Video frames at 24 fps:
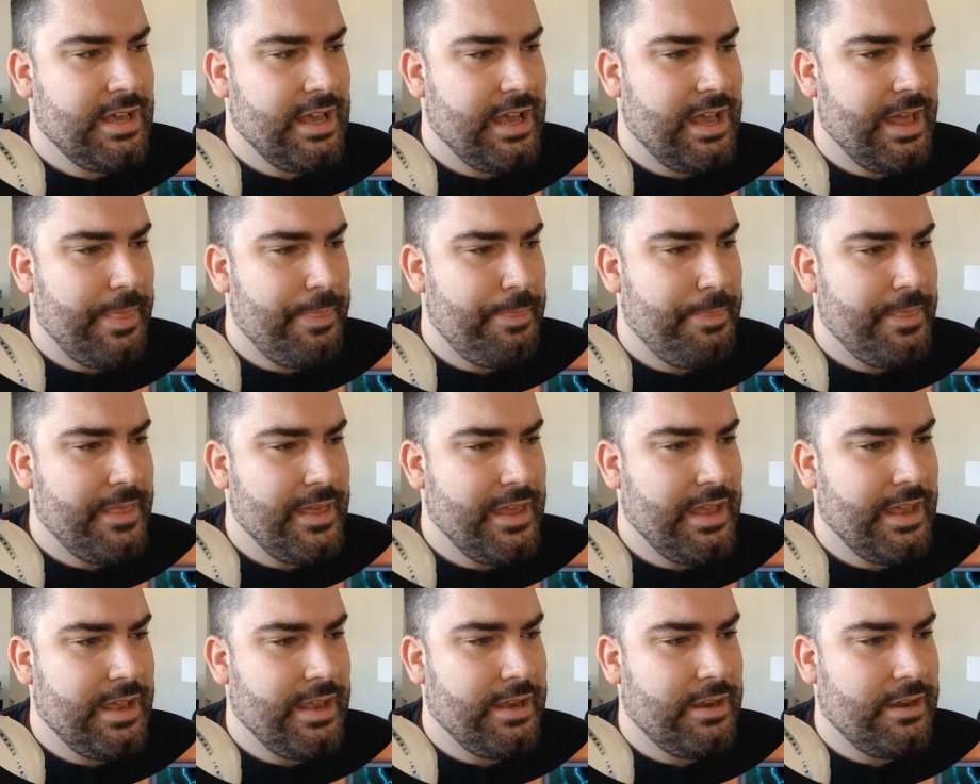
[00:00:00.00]
And
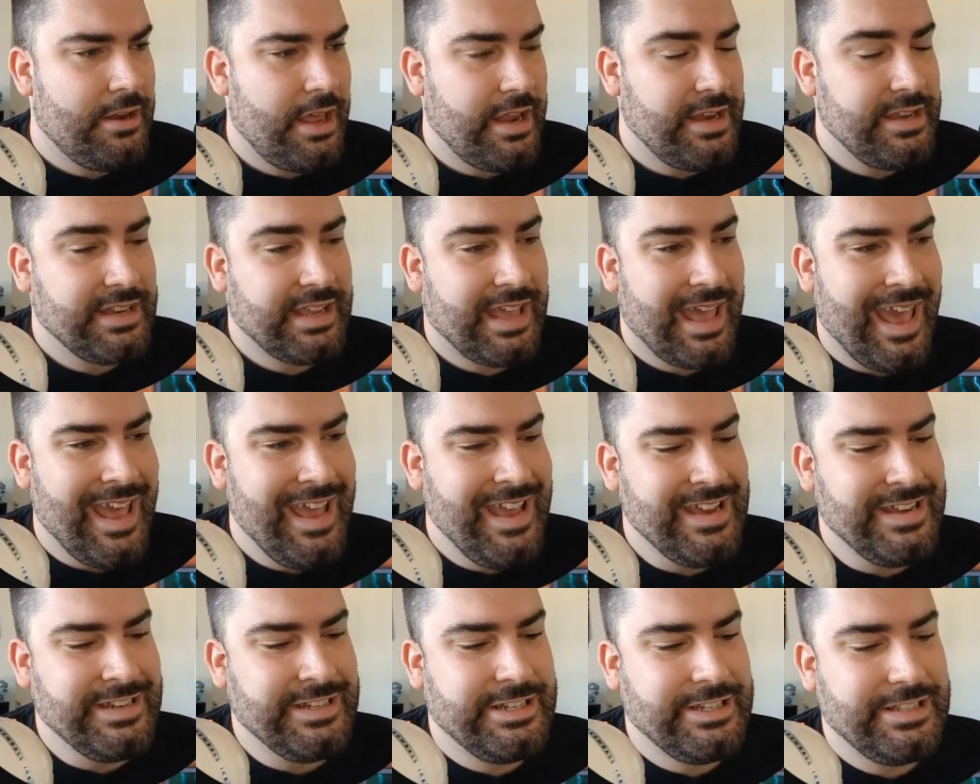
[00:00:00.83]
then
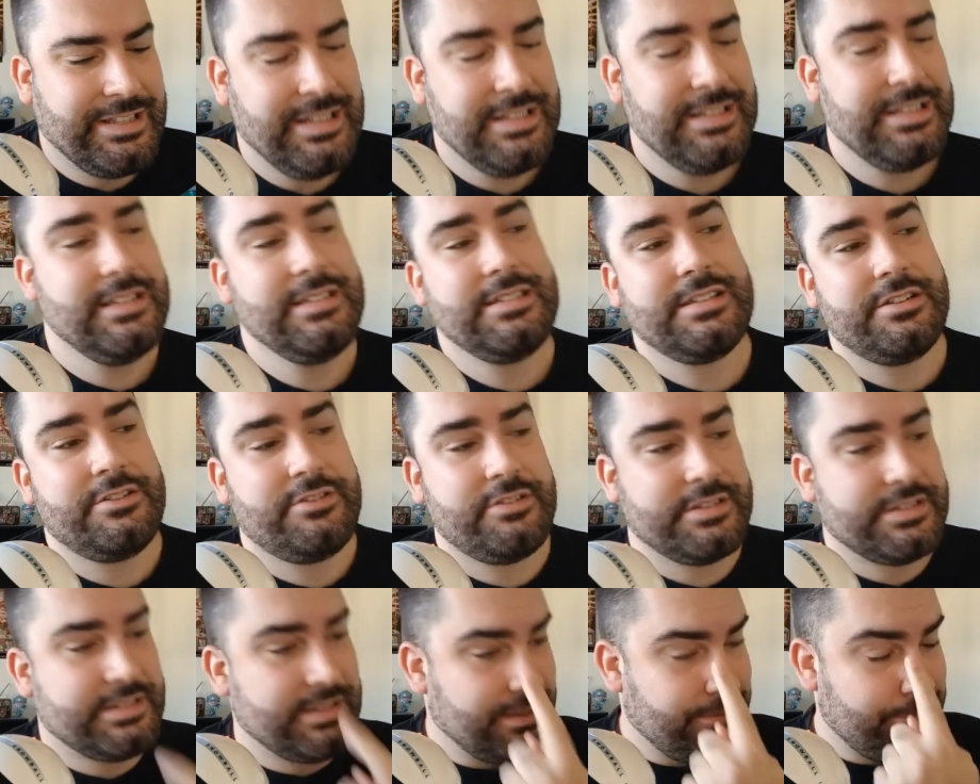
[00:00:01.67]
Engage. This is
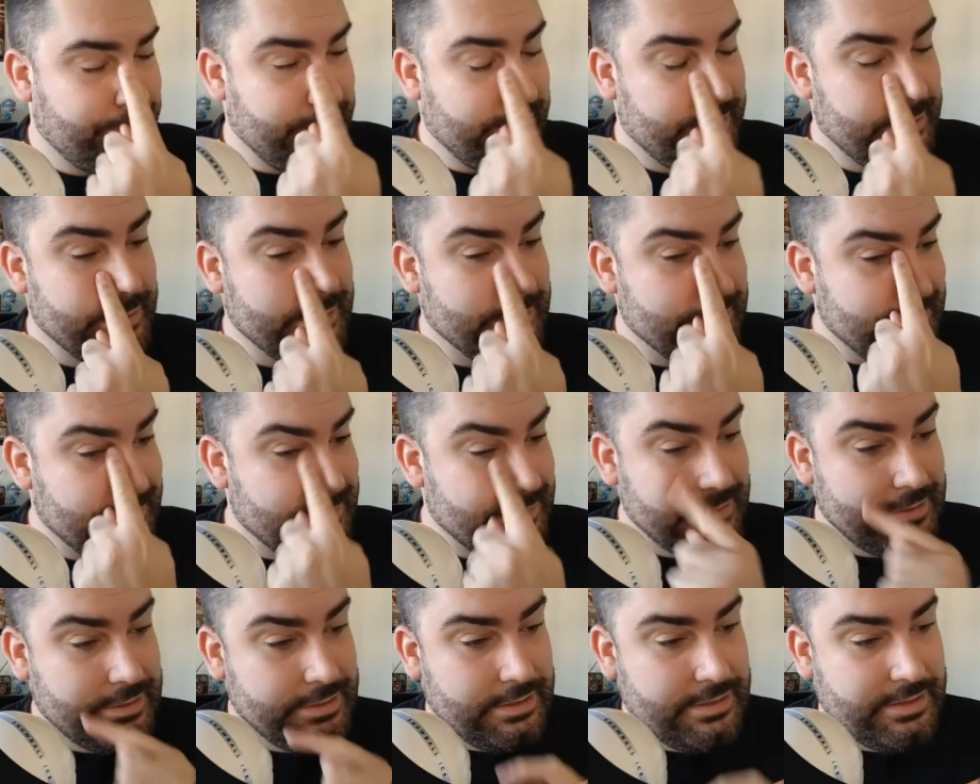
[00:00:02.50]
interesting
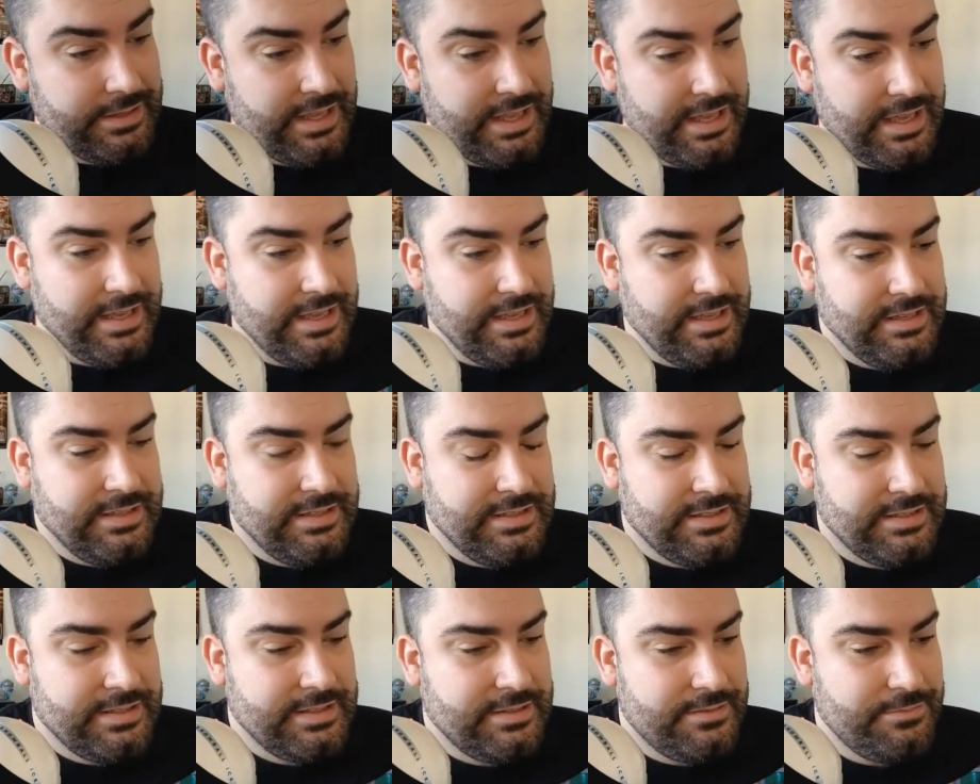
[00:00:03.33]
because there
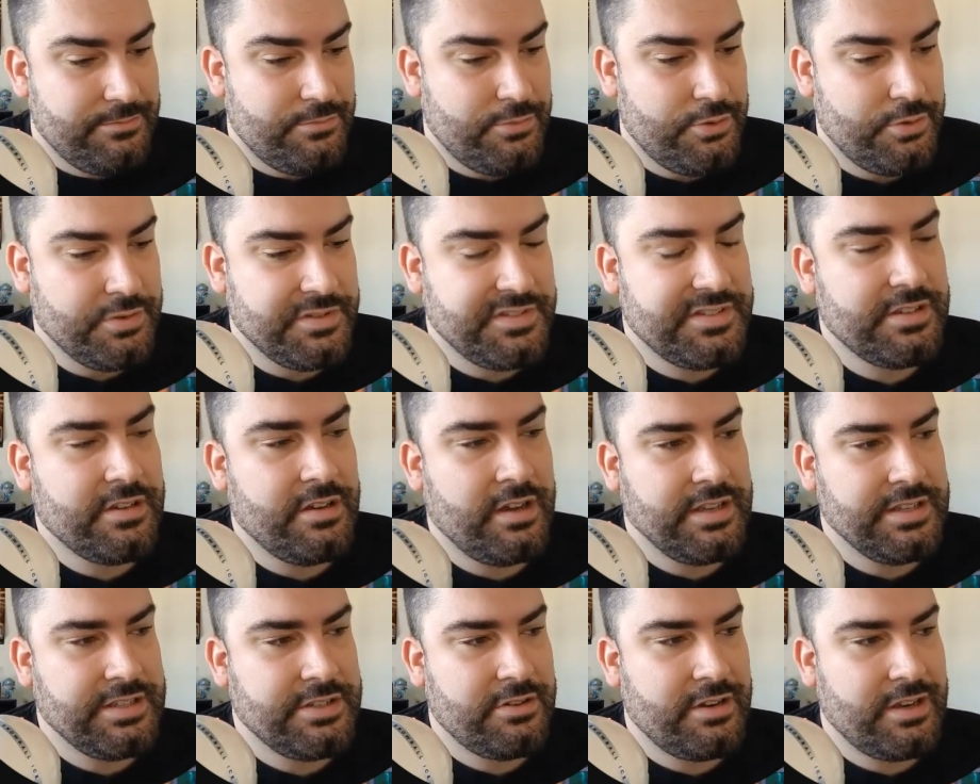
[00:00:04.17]
is more
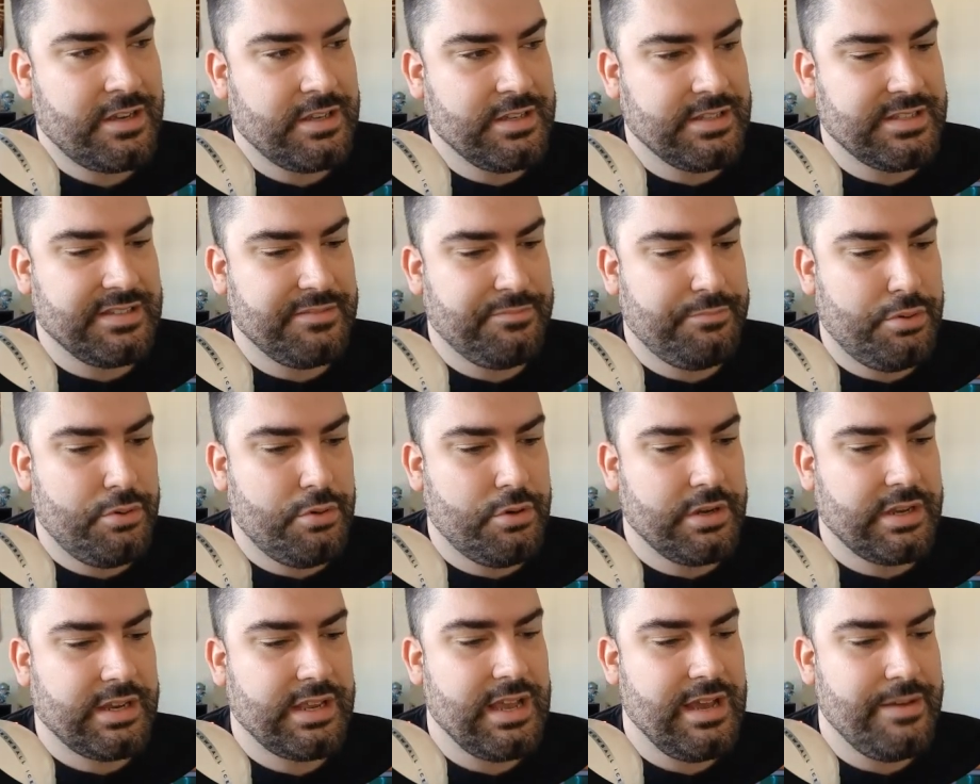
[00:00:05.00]
Sky Striker
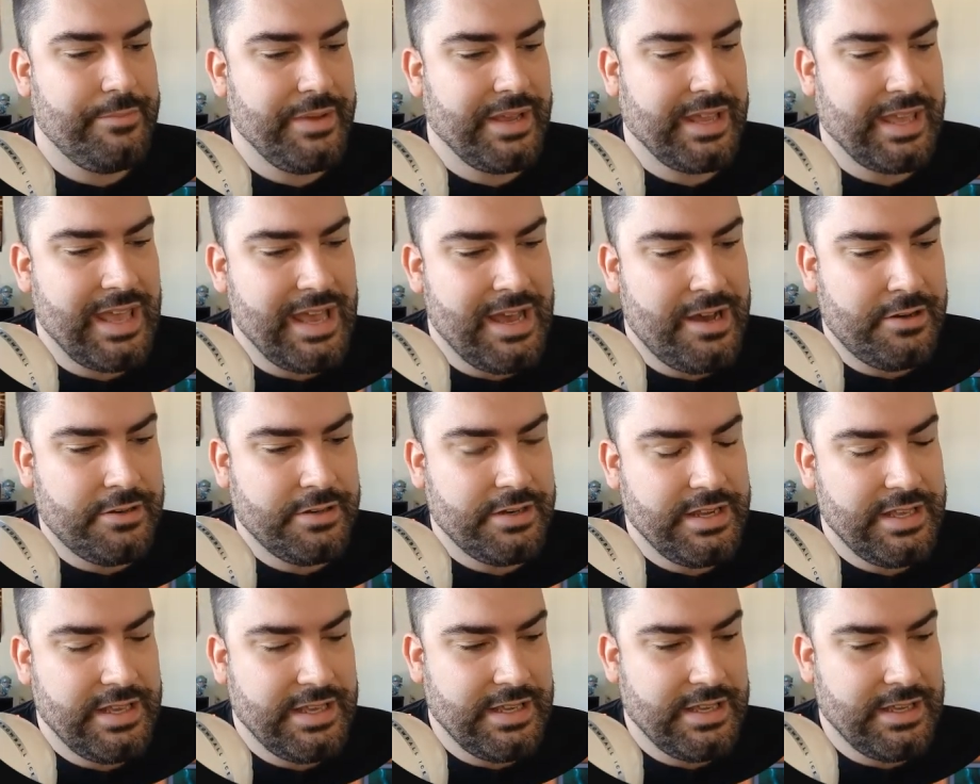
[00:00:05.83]
support coming
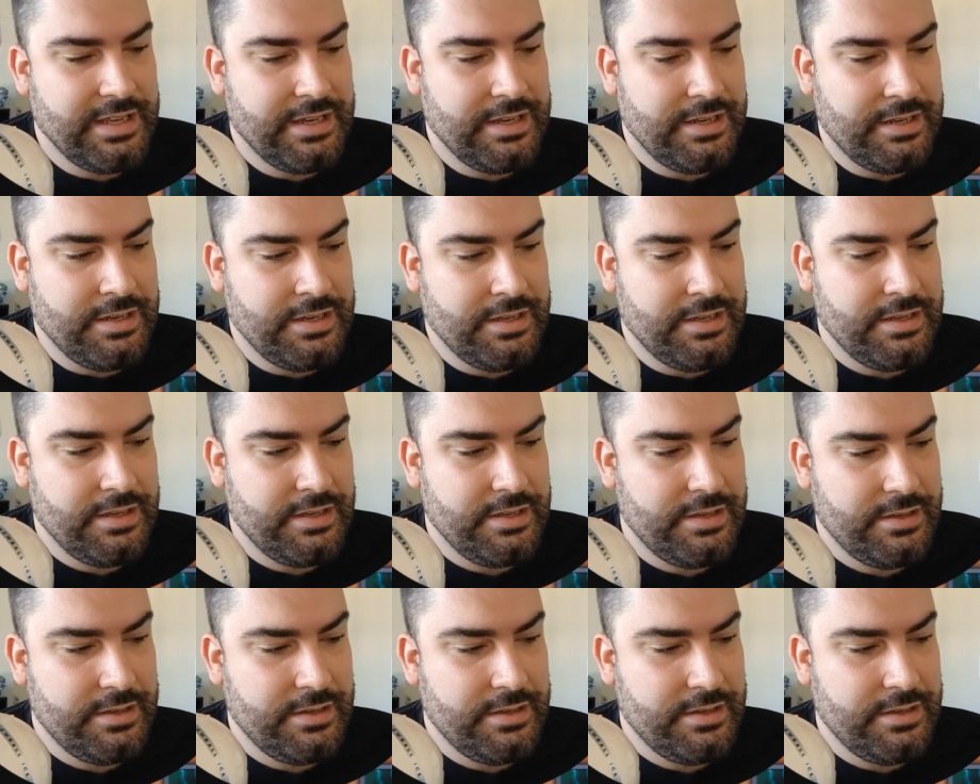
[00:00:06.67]
out in,